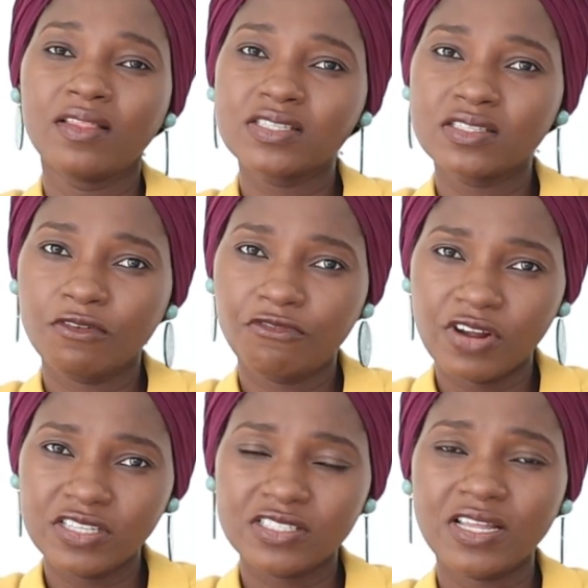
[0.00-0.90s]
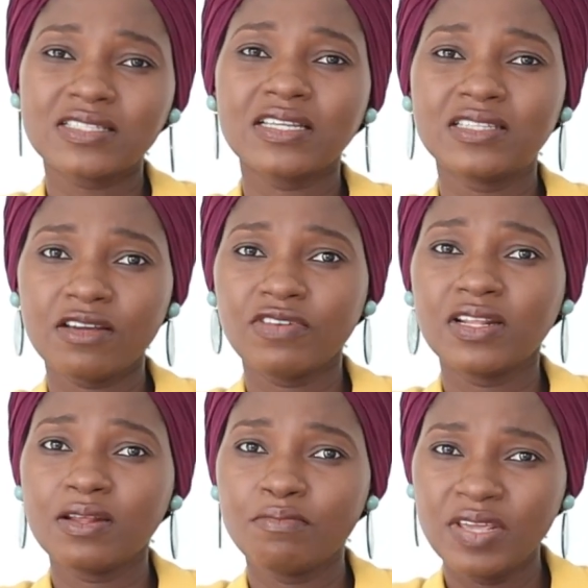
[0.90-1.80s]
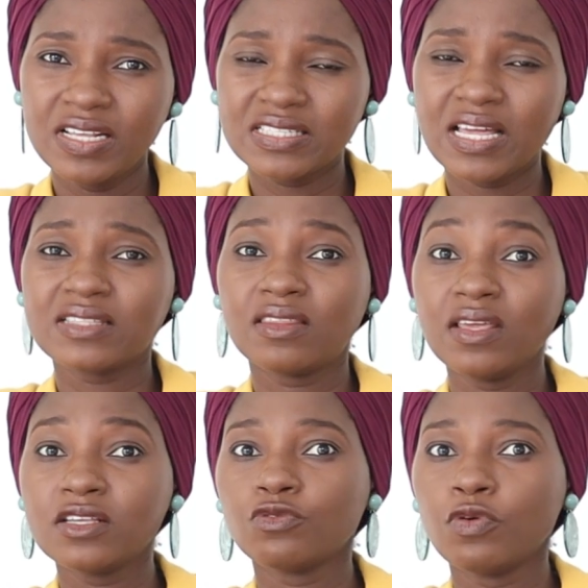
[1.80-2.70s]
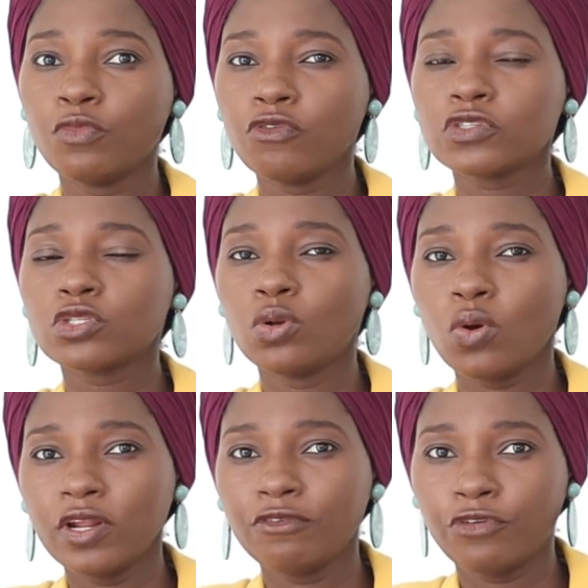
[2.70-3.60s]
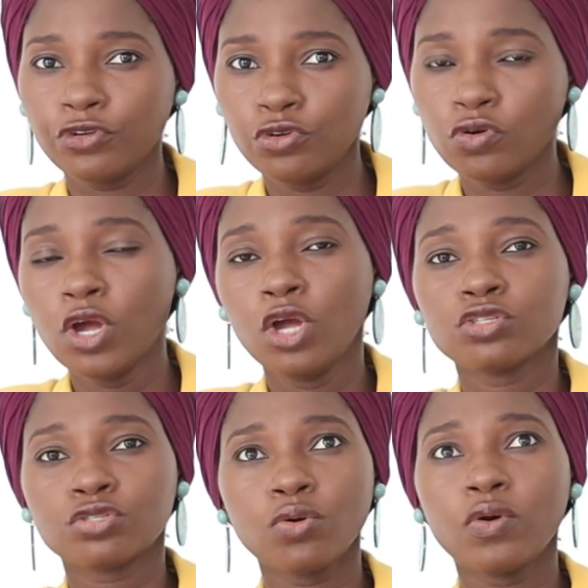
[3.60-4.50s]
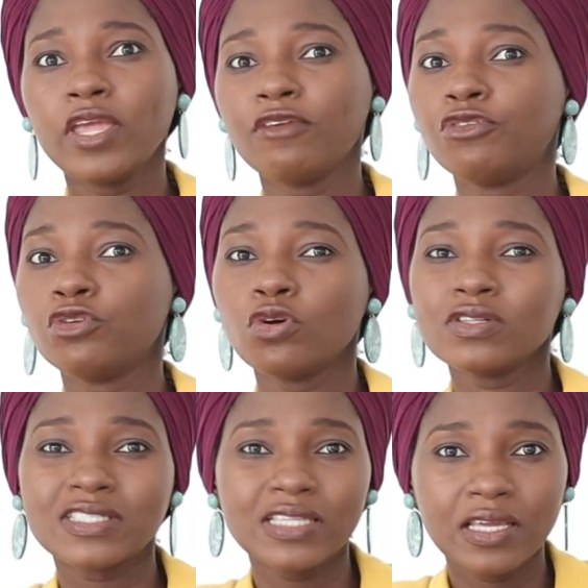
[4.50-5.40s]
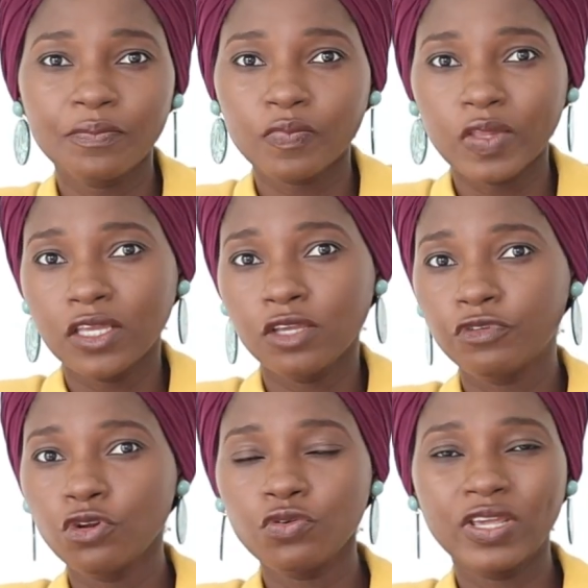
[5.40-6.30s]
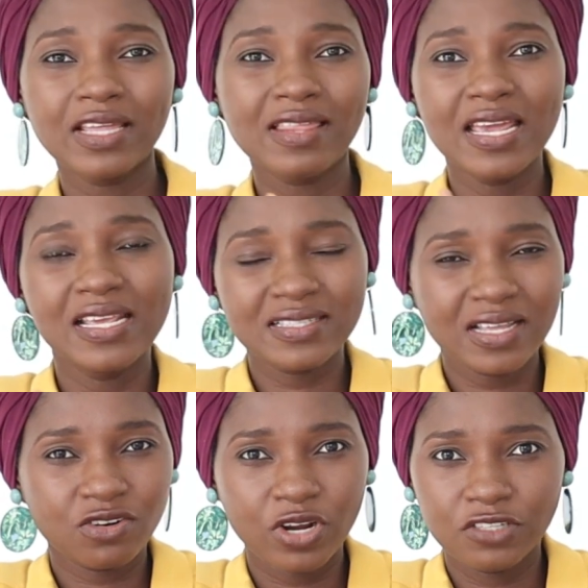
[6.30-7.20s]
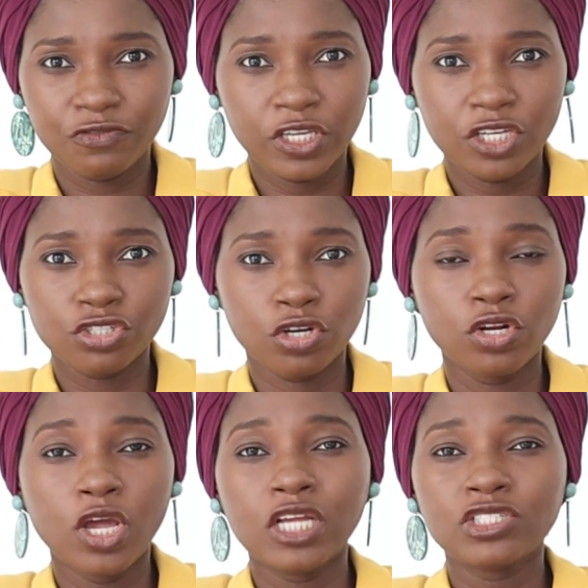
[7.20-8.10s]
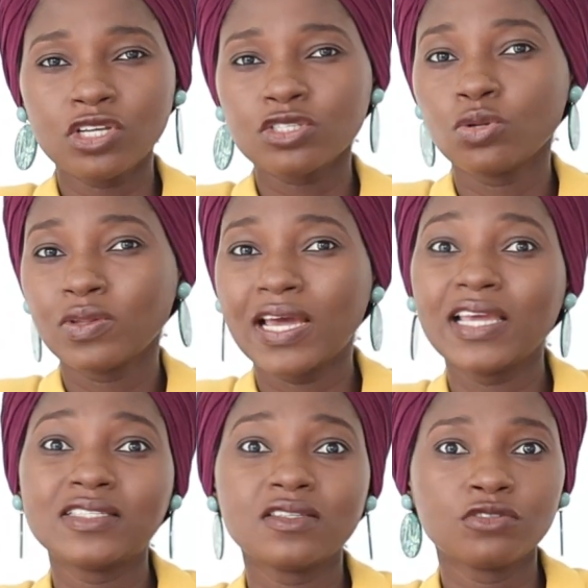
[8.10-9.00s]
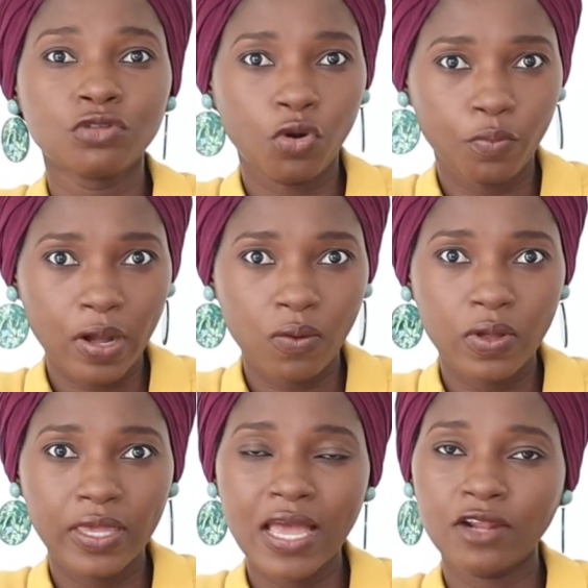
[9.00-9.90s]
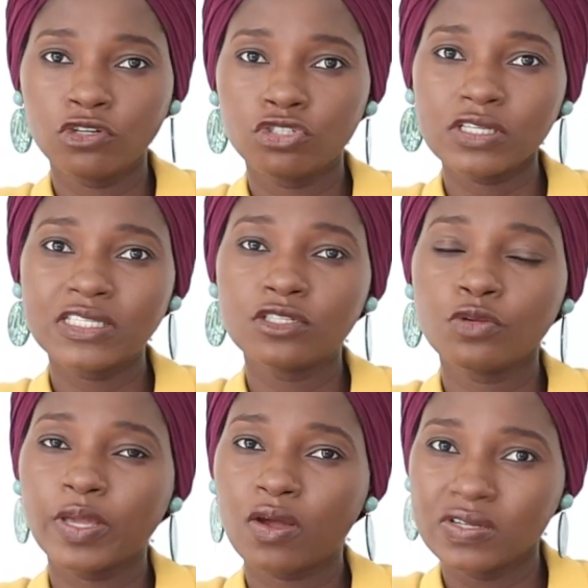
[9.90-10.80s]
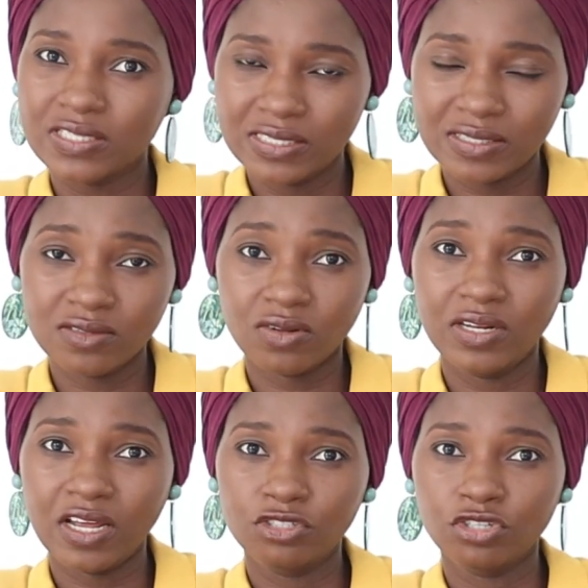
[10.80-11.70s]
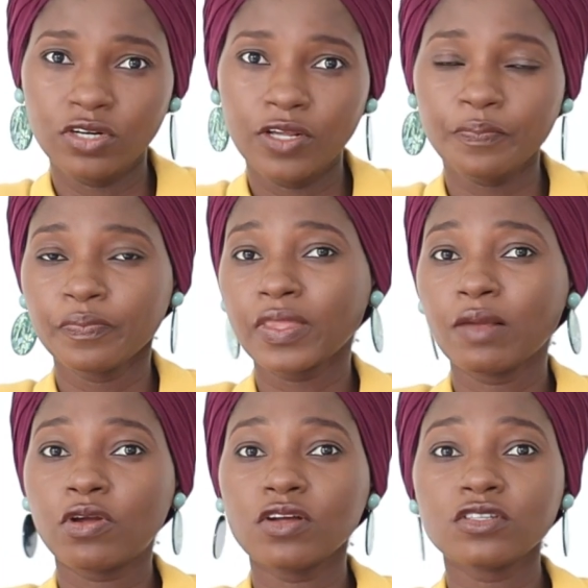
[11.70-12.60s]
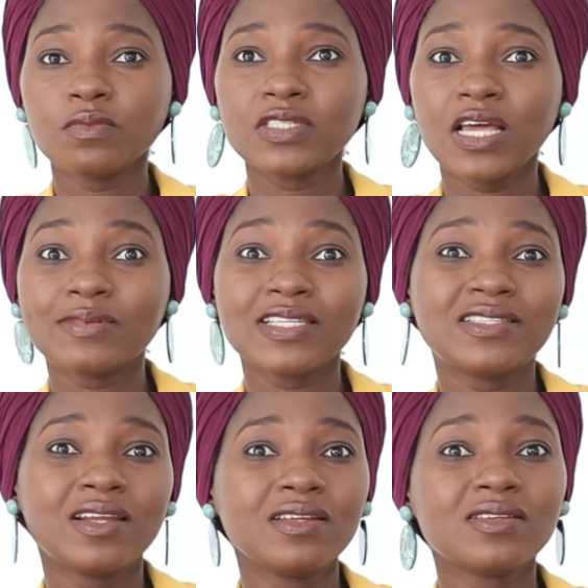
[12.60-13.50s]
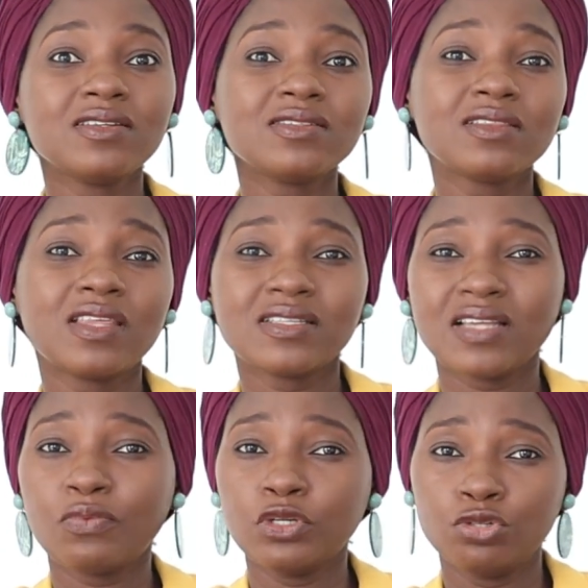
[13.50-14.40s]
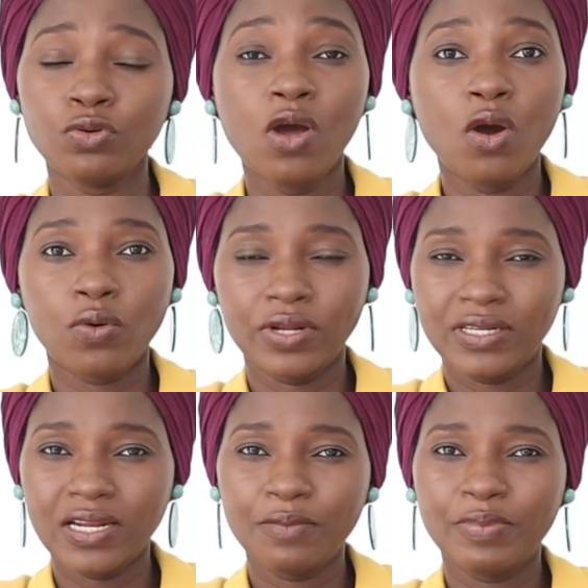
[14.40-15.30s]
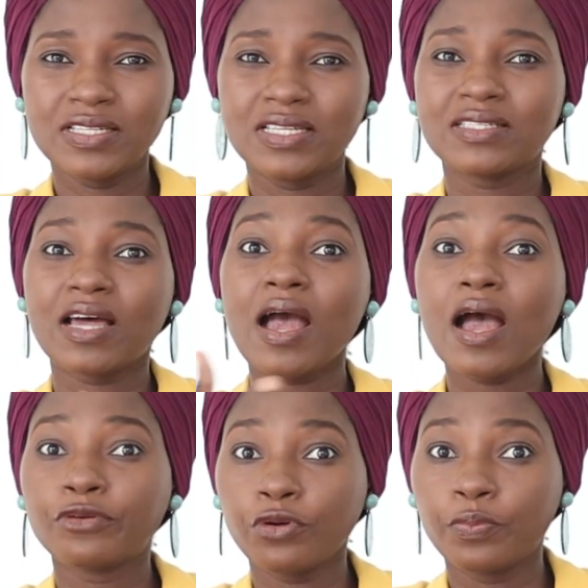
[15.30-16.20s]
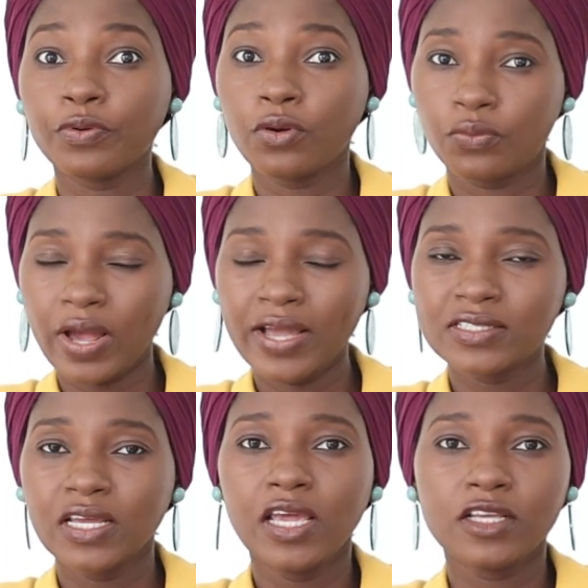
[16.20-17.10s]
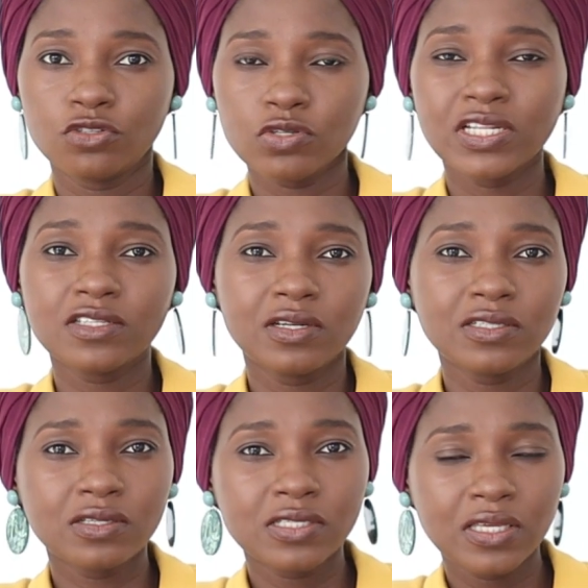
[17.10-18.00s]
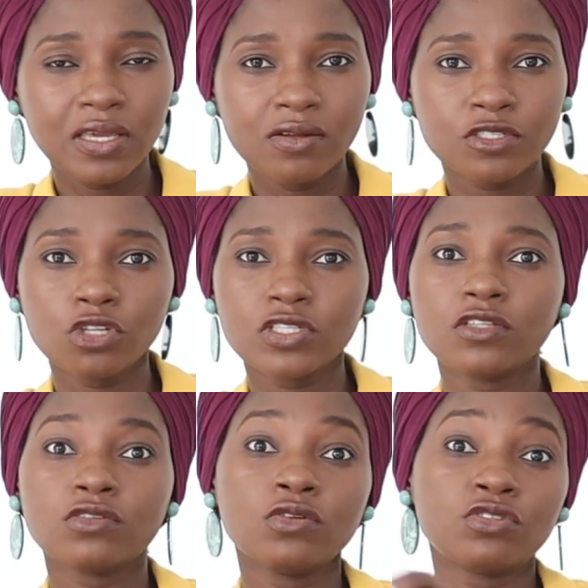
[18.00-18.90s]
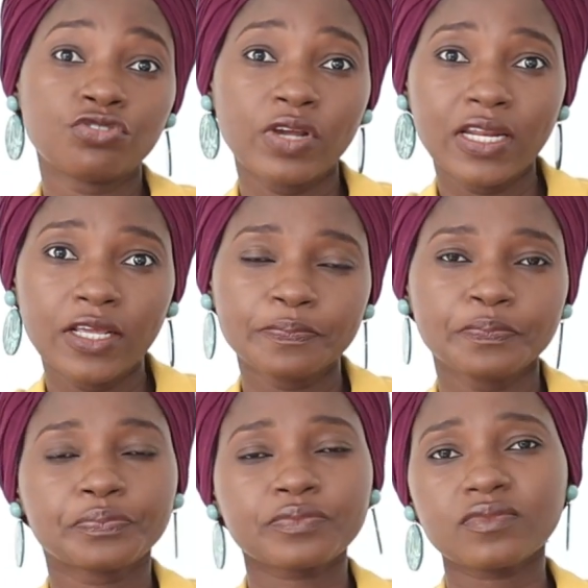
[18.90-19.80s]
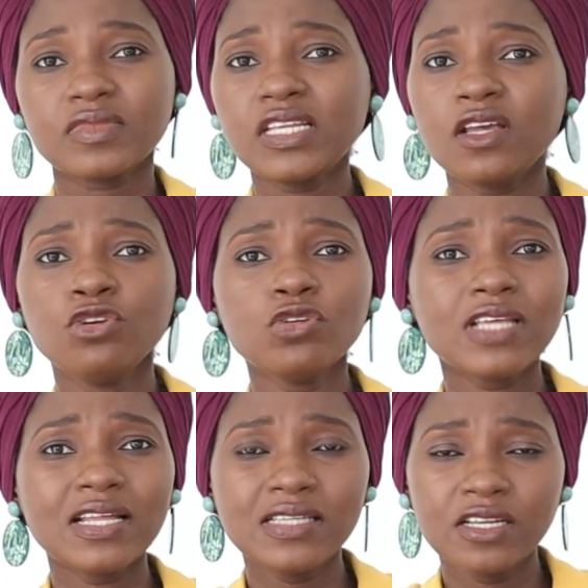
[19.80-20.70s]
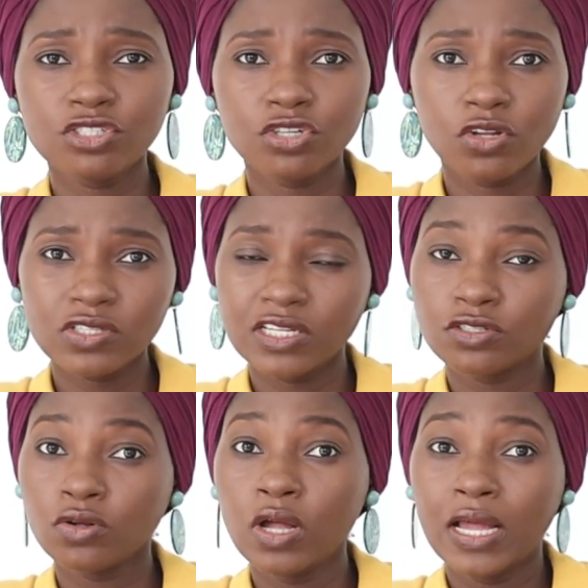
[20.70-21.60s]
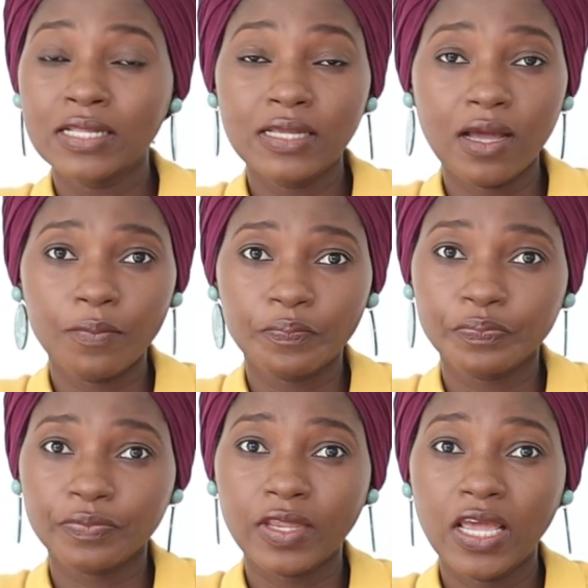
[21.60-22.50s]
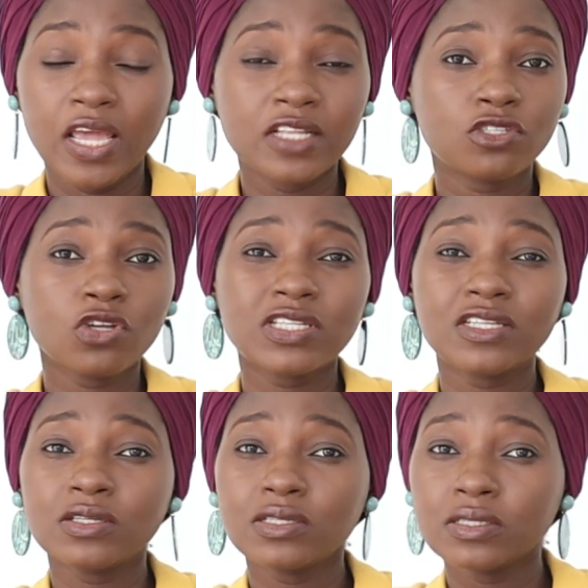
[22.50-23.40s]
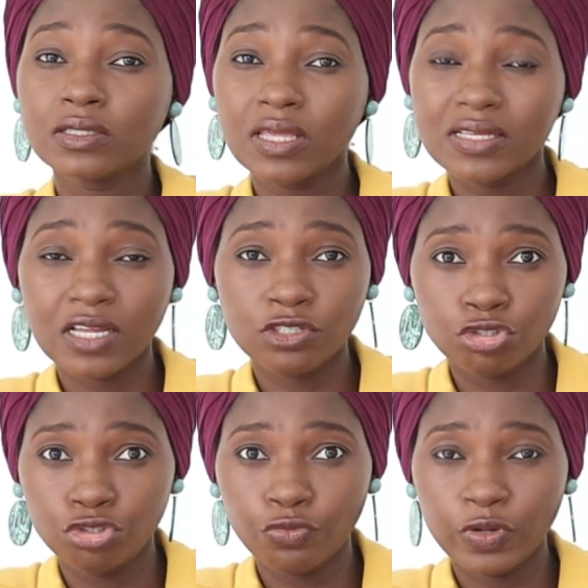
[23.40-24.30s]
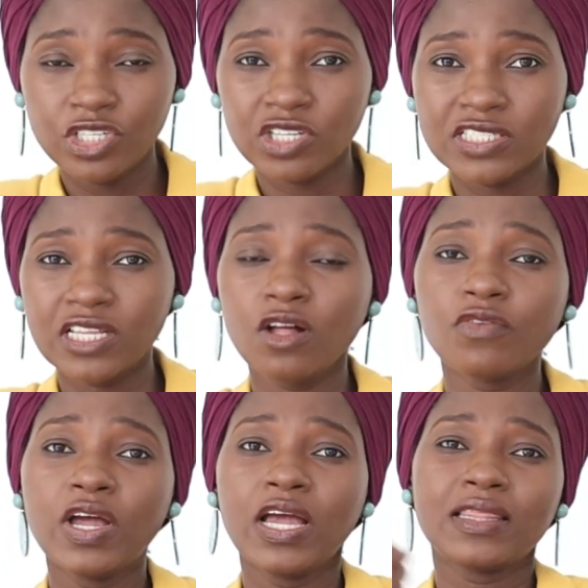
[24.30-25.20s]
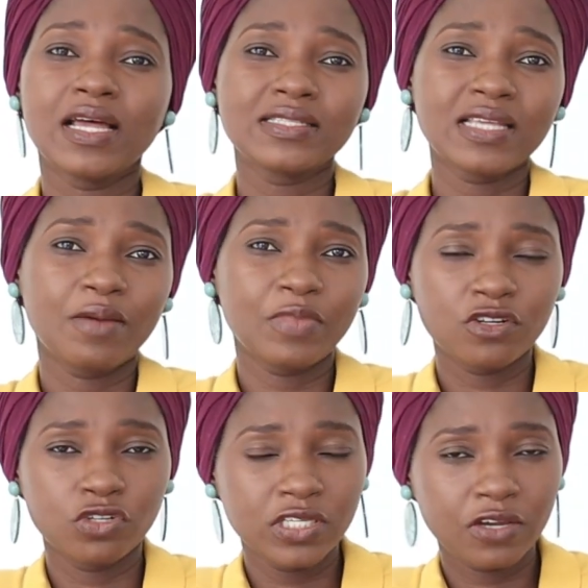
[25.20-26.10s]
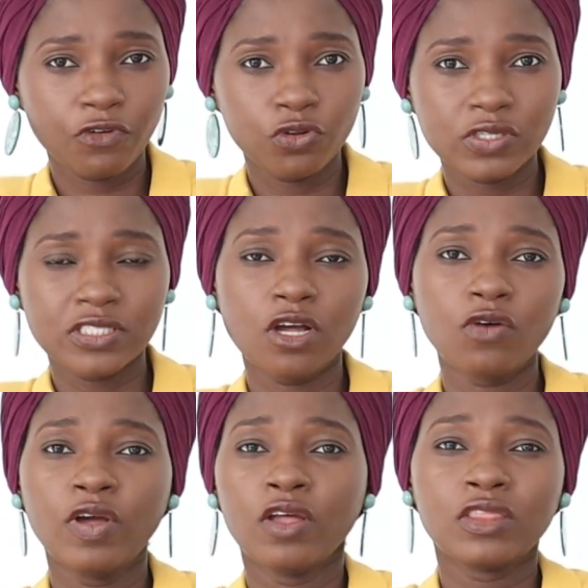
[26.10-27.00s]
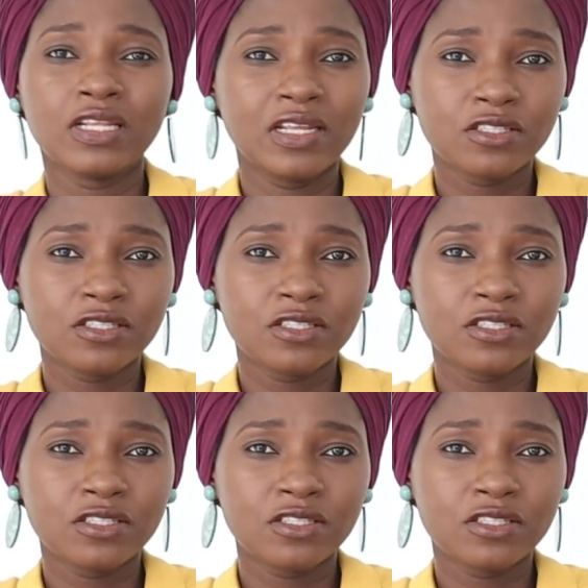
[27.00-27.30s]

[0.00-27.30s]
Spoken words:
This is a fresh start. It definitely means that things will move slowly for you. So if you don't get that instant gratification, just know that it is normal, okay? And you just need to be consistent on that journey, because sometimes it's the little things that we do on a daily basis that add up, right? It's those little skills, those little training, those attention, those little it's those little things that you do with yourself, that time that you take for yourself, the